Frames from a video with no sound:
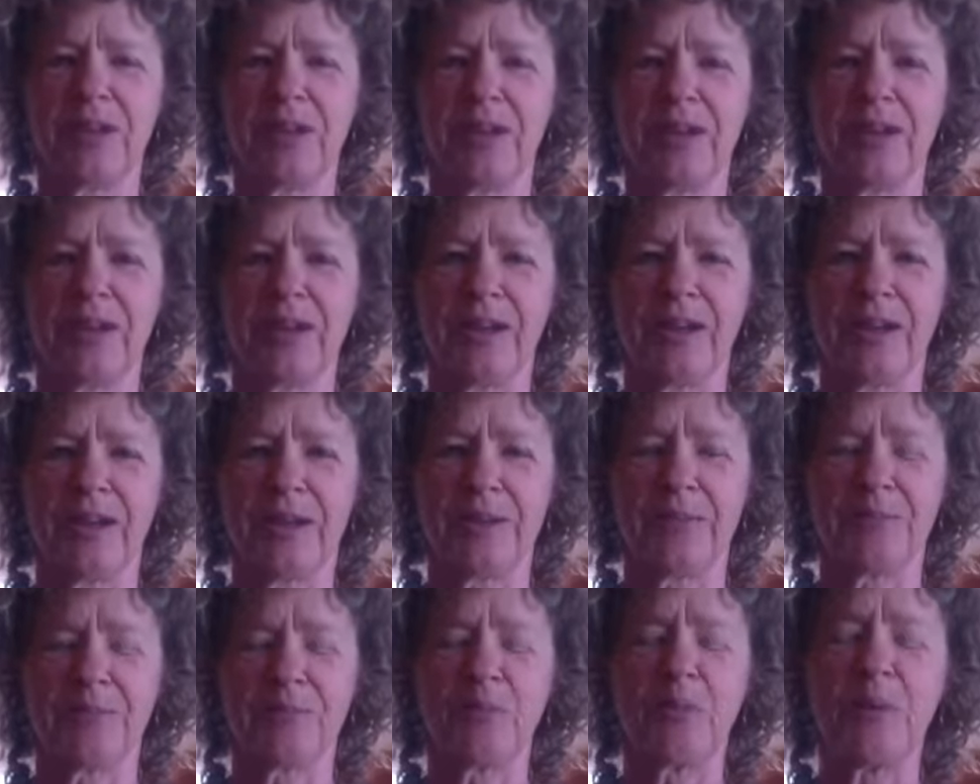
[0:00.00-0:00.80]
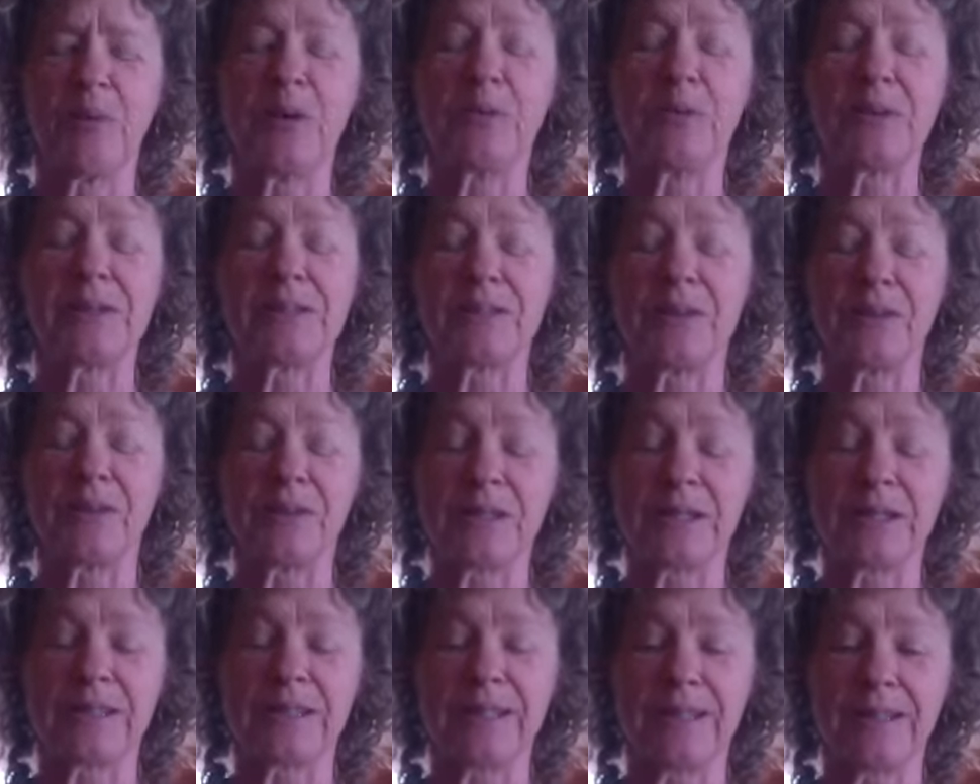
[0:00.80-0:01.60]
well, we're so
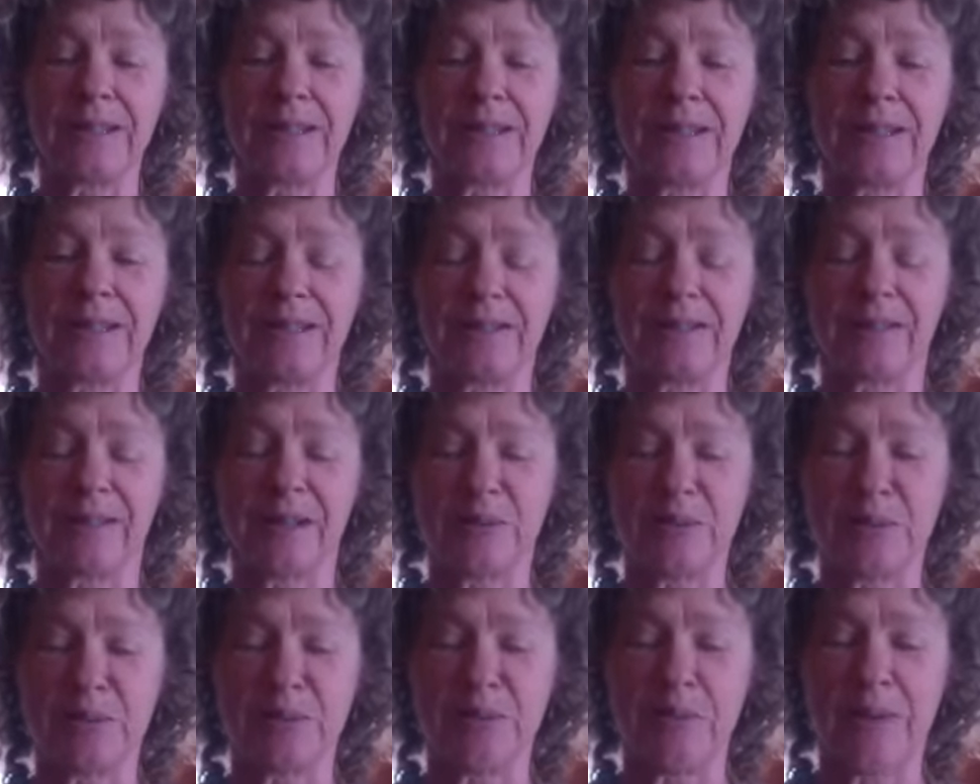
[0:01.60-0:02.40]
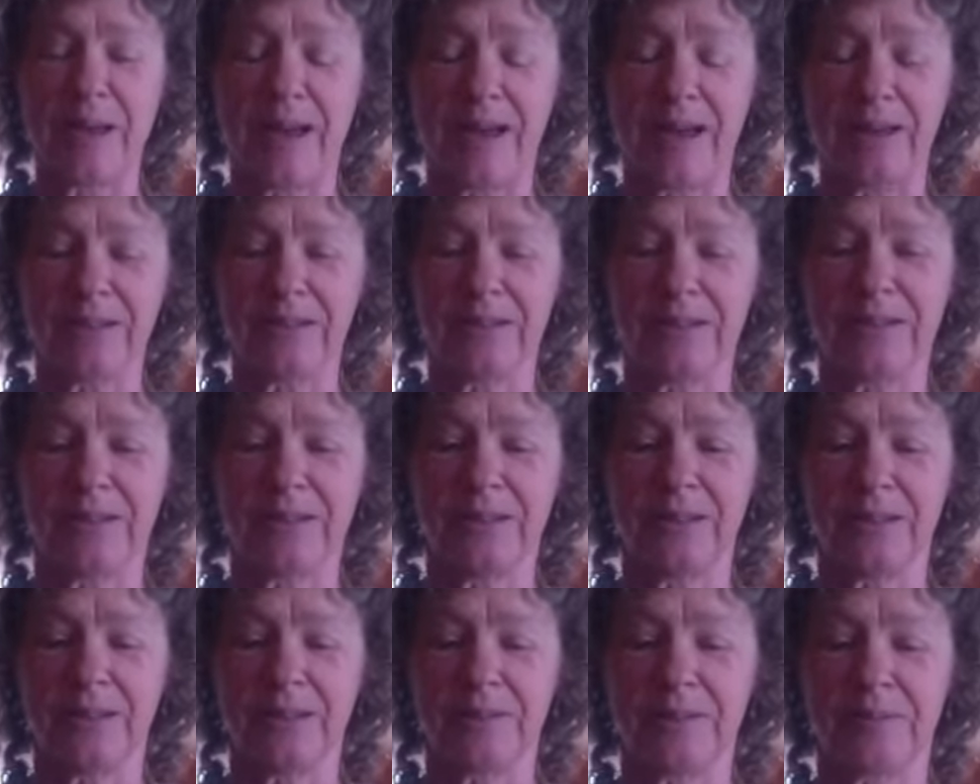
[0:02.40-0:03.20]
excited that you're coming back to
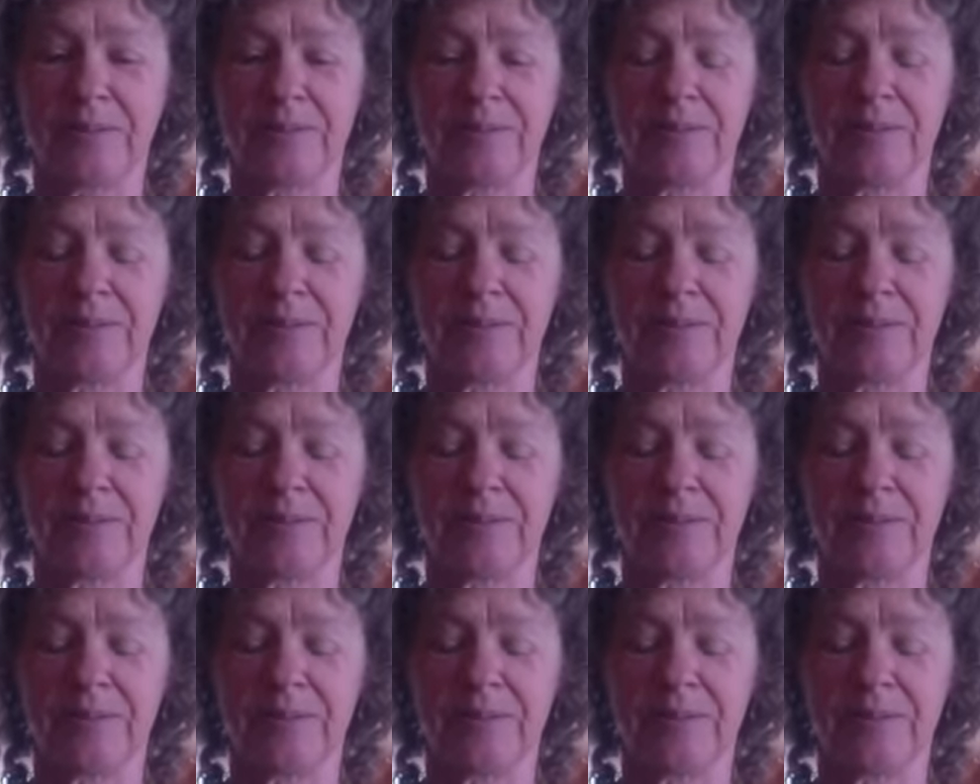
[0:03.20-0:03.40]
the